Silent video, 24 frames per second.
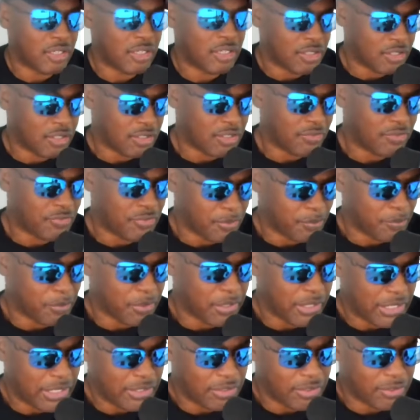If you're
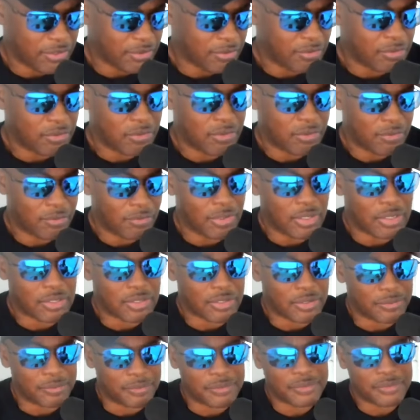brand new,
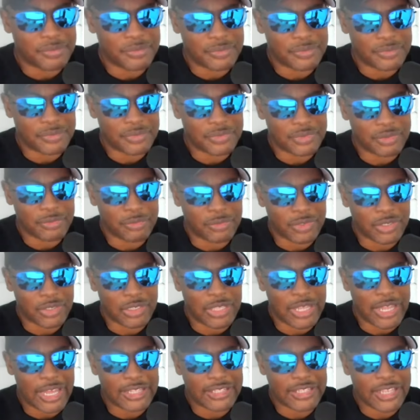welcome. We're
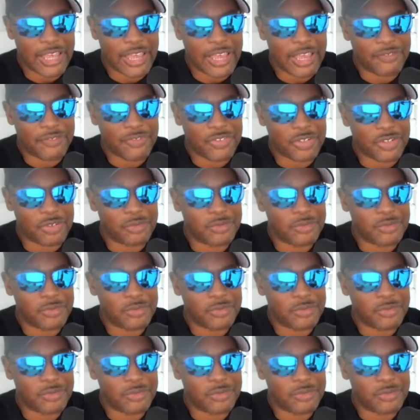glad to have you.